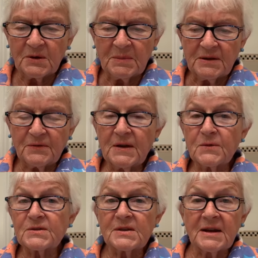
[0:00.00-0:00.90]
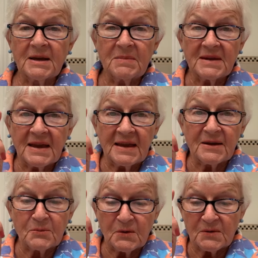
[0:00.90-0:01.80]
one of my favorites, and I
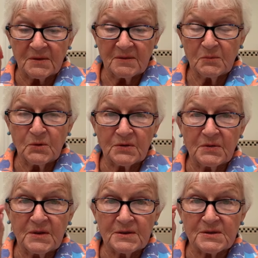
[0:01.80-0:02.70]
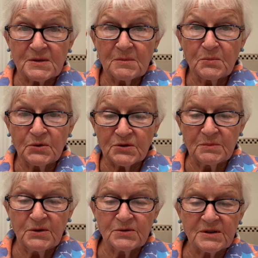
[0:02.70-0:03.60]
began with, with this put to
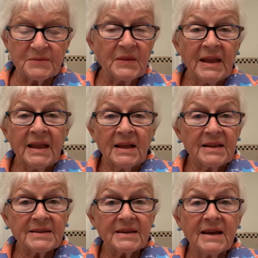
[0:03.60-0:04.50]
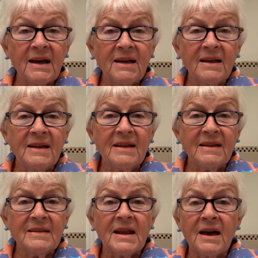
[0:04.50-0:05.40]
music. Let
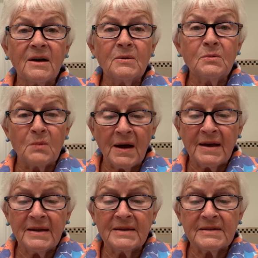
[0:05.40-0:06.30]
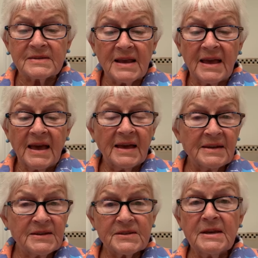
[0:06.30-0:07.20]
God arise
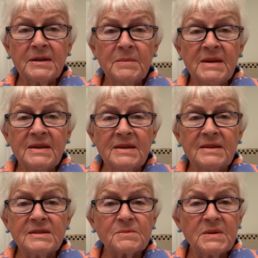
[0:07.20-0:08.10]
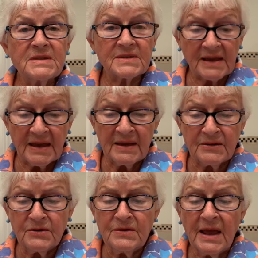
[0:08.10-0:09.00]
and his enemies be
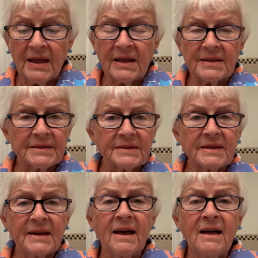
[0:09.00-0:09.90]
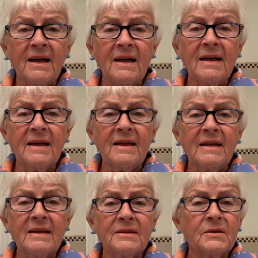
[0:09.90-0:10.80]
scattered. Let
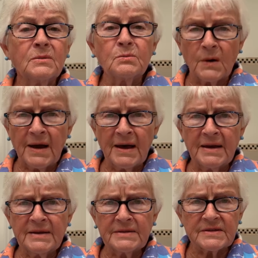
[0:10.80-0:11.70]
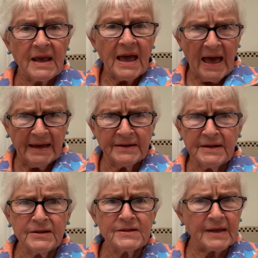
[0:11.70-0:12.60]
God arise and
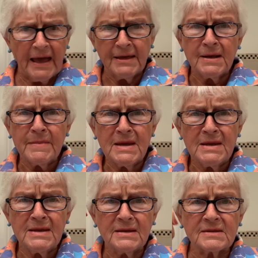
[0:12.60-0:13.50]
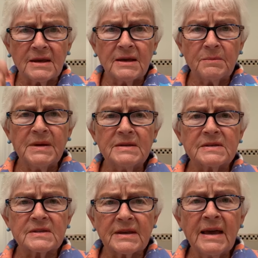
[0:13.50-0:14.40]
his enemies be
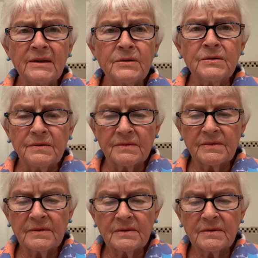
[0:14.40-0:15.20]
scattered.